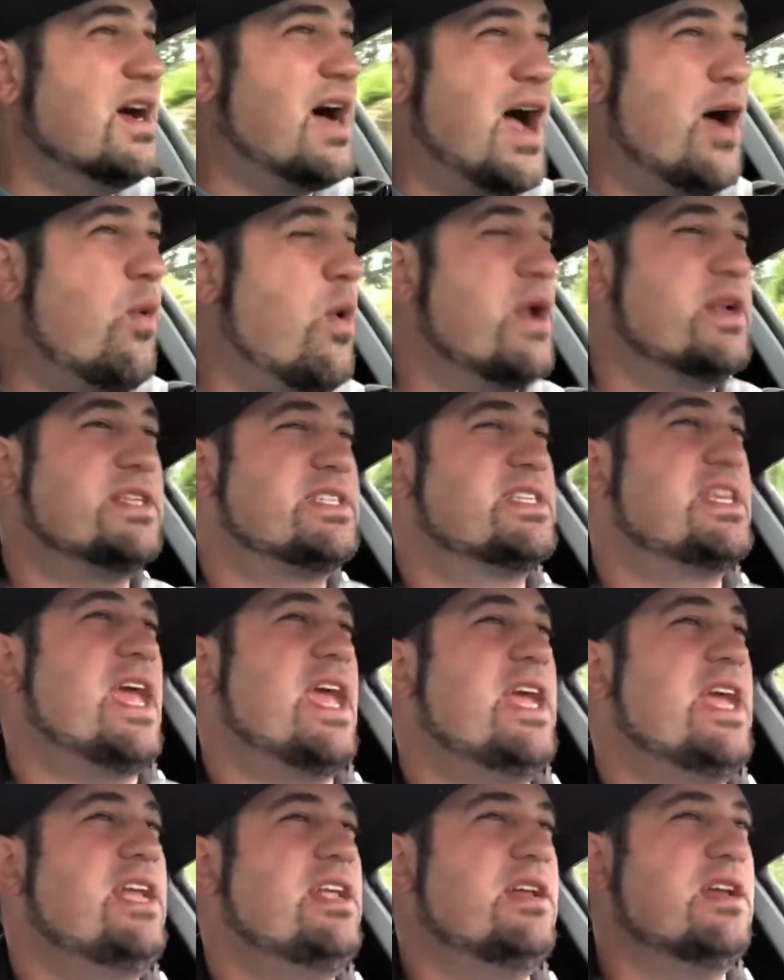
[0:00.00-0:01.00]
I want to
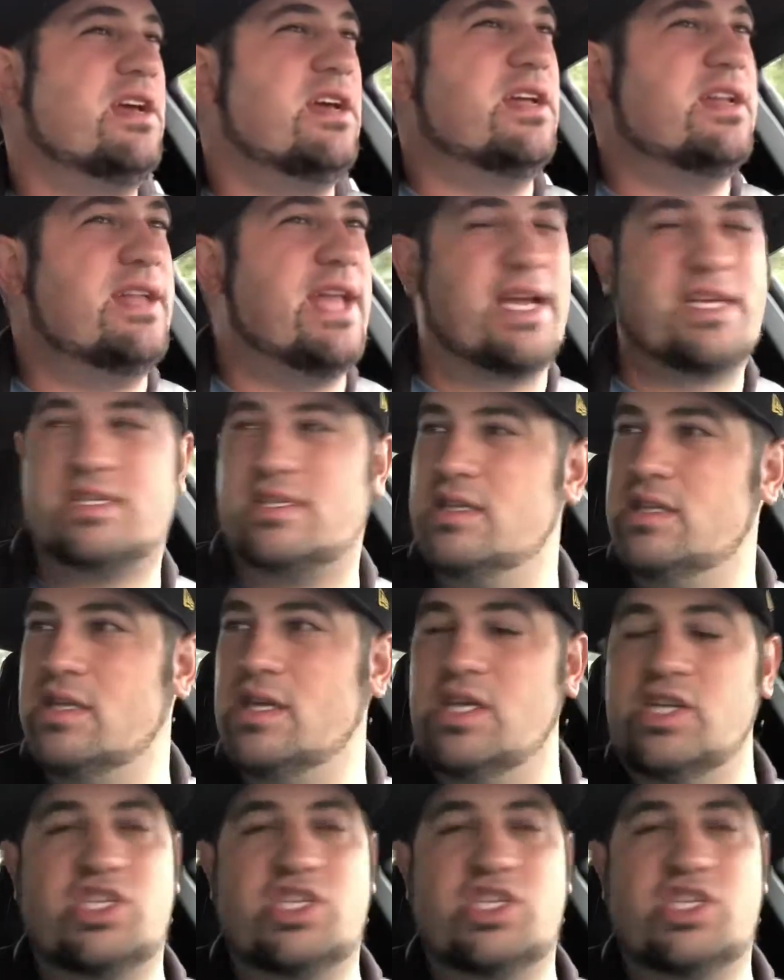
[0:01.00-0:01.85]
say, next to the